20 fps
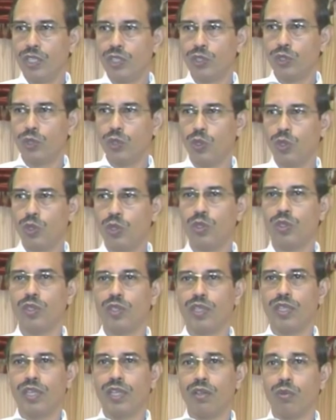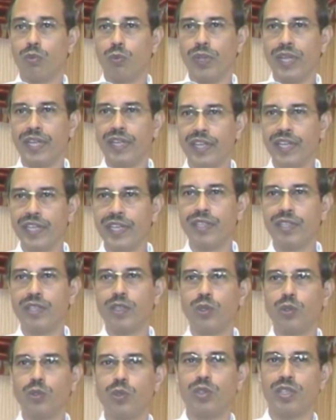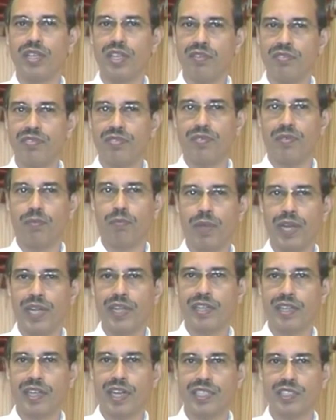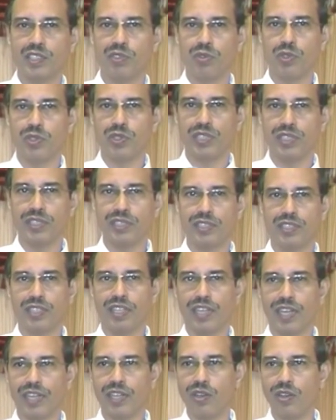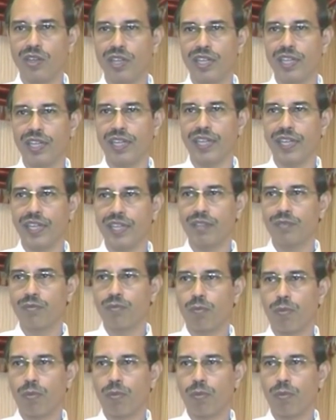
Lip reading: So we need to give blood transfusions regularly